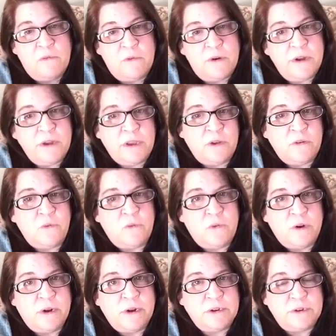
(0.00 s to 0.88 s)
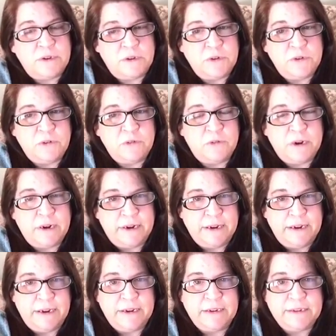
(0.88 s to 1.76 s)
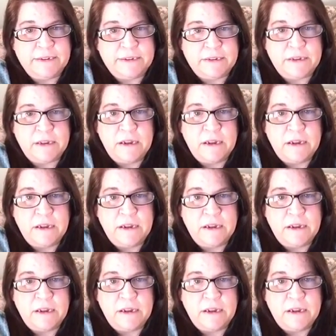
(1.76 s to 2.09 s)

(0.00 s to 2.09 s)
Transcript: what you want to release,